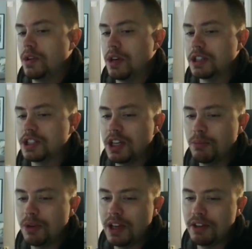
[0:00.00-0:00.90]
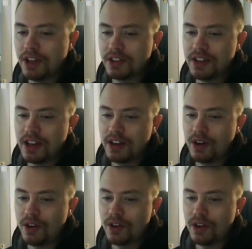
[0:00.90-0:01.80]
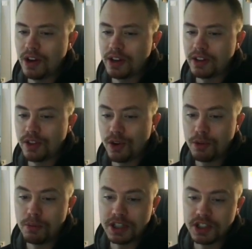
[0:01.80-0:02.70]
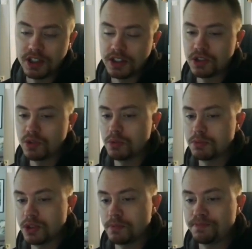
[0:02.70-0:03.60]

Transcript: I still believe that they are like the third best in this group. So